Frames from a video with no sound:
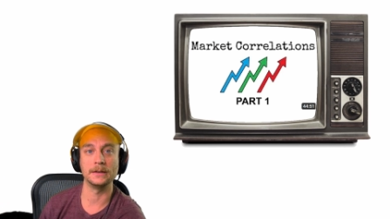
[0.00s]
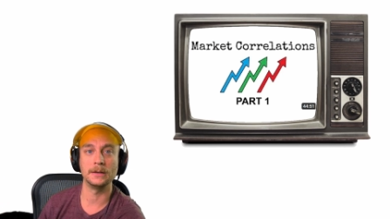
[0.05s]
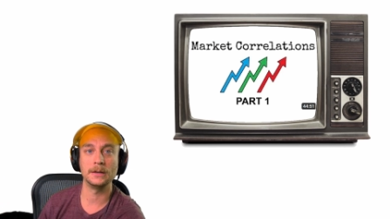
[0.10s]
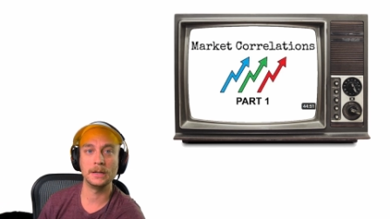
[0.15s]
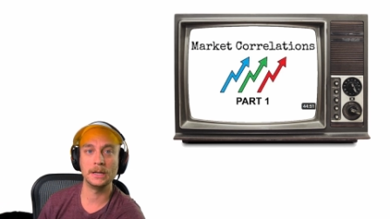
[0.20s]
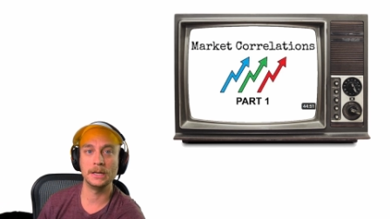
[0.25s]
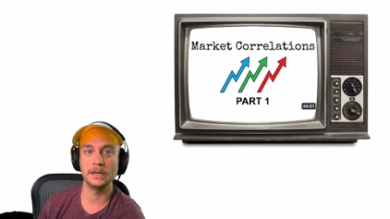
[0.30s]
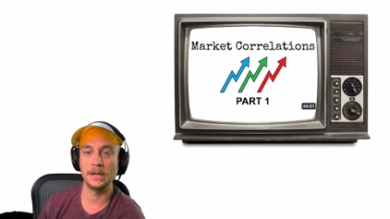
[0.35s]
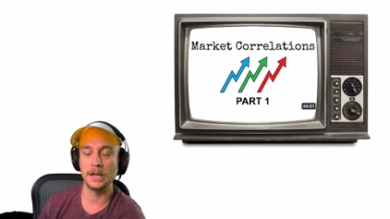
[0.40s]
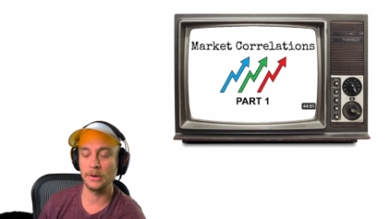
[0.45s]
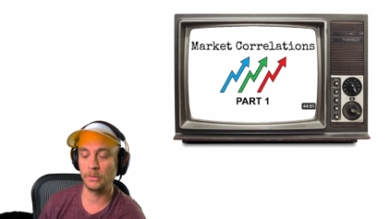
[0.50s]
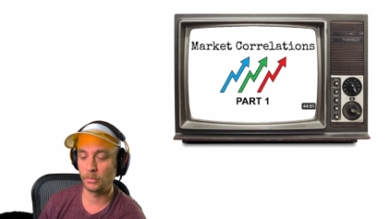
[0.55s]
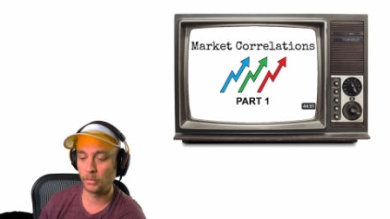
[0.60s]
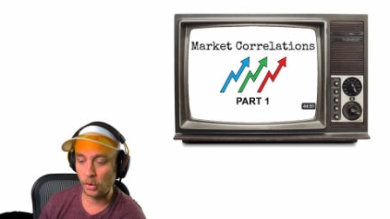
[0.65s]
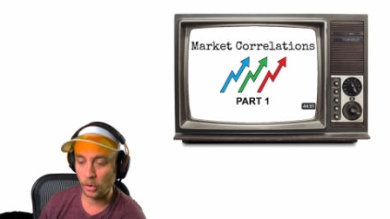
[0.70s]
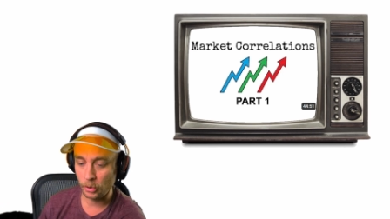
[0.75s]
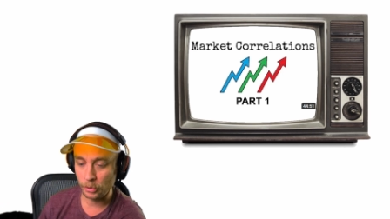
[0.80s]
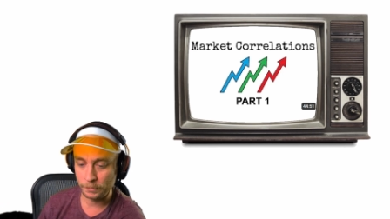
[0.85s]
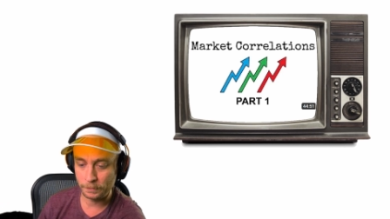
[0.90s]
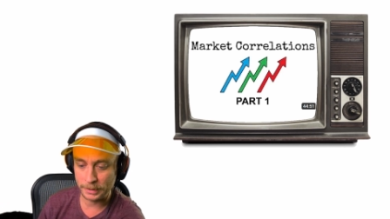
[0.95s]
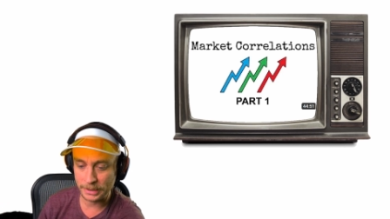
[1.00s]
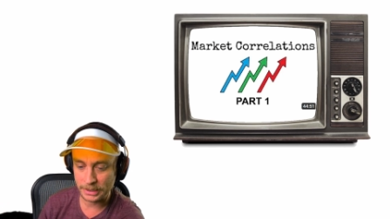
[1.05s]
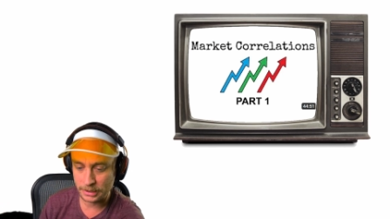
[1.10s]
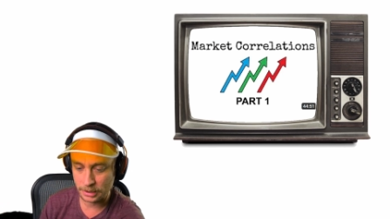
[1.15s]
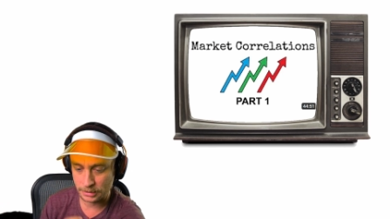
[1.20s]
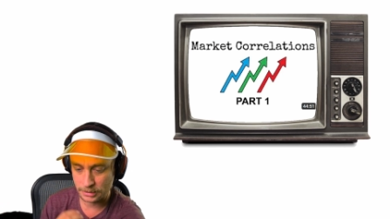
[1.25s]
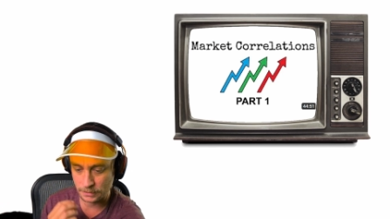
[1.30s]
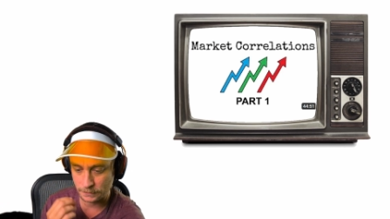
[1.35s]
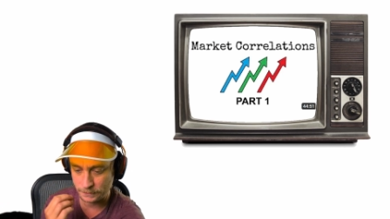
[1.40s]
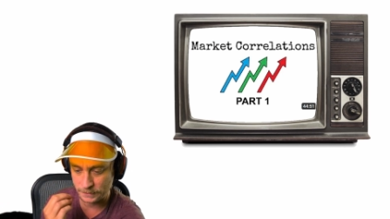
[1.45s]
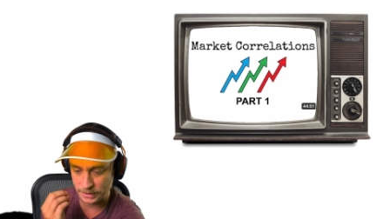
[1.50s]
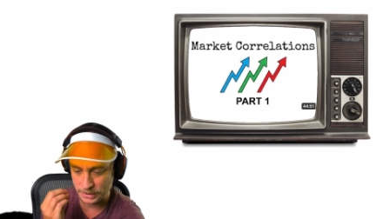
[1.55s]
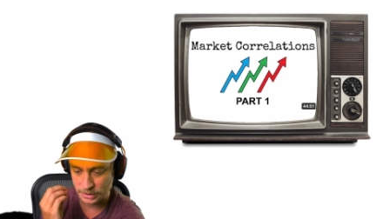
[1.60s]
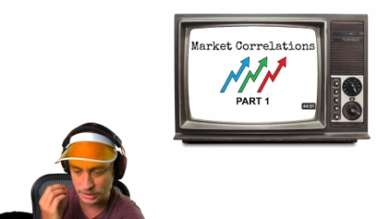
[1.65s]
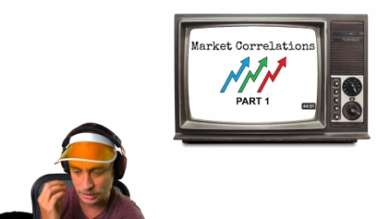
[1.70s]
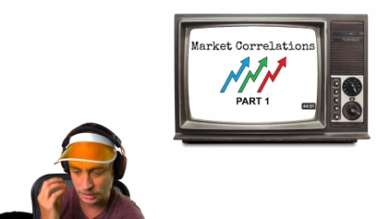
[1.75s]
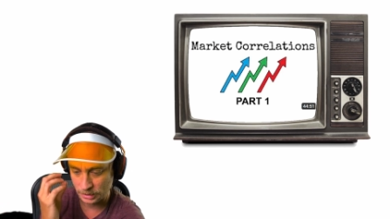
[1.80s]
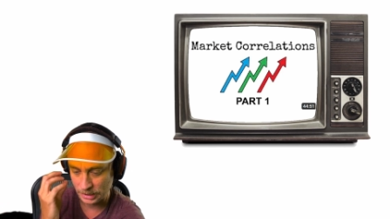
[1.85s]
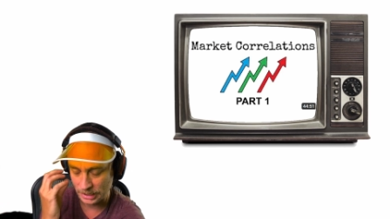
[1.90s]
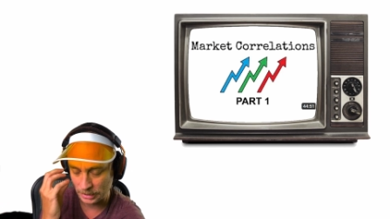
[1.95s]
It, it rolled because of
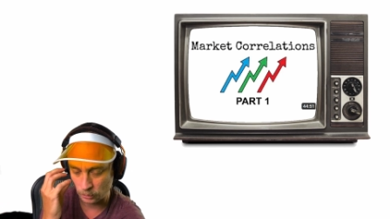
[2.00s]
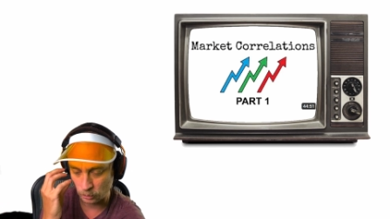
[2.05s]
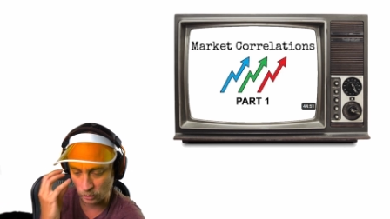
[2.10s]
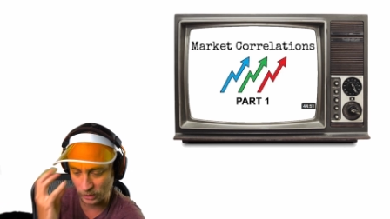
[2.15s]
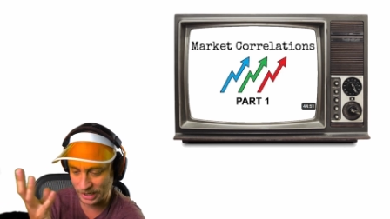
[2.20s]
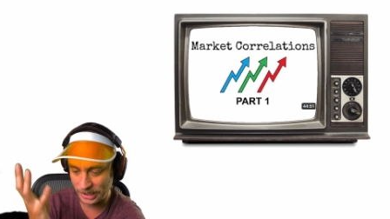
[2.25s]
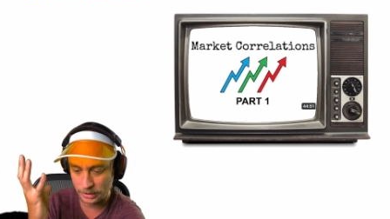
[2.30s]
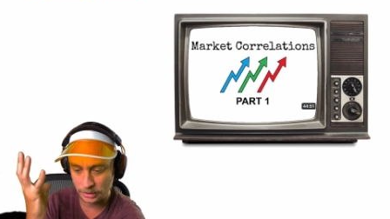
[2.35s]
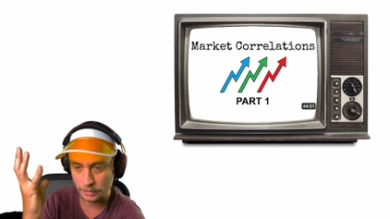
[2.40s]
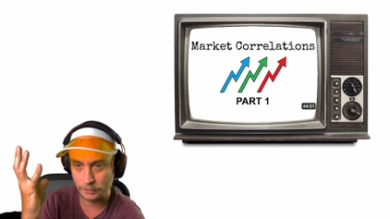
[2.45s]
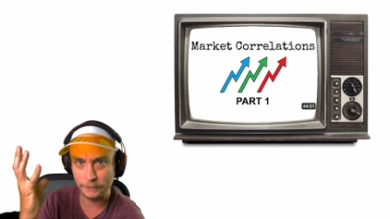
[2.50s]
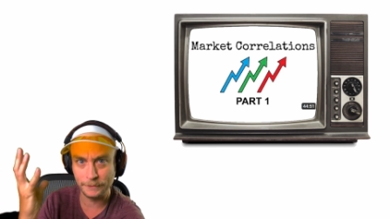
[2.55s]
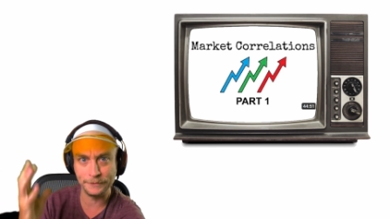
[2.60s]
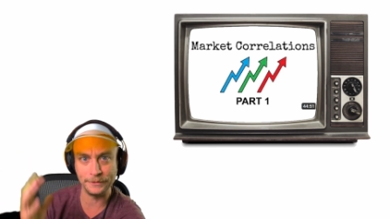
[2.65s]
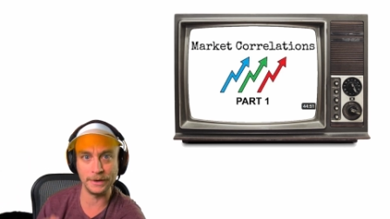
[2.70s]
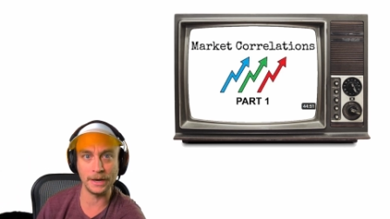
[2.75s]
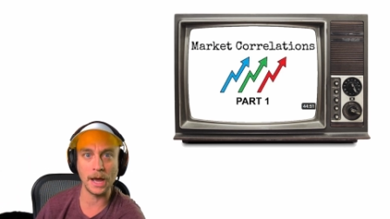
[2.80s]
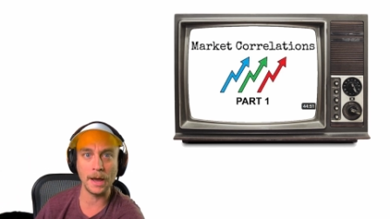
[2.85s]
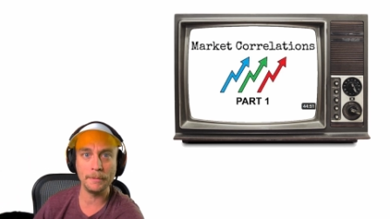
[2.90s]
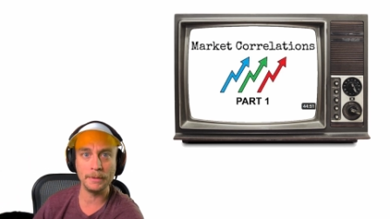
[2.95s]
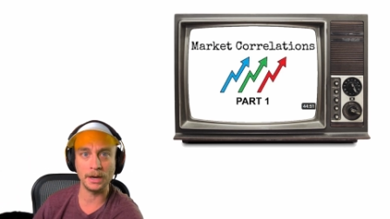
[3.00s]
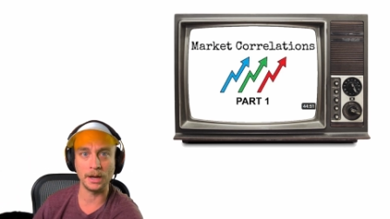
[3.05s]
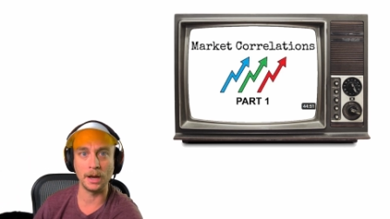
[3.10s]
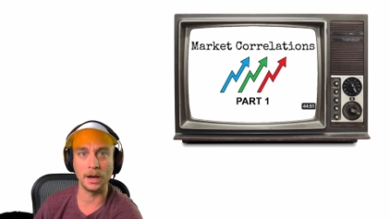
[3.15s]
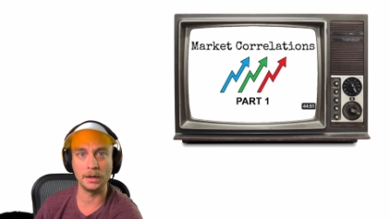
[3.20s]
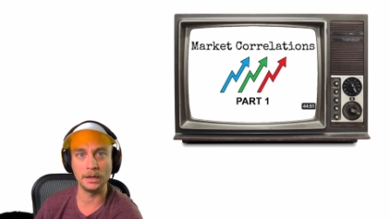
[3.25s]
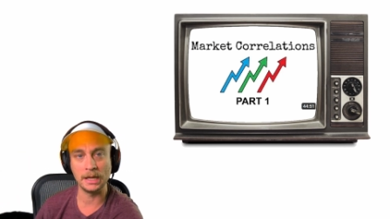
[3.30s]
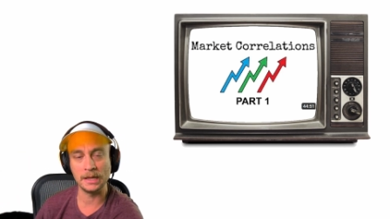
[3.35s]
this like random phenomenon.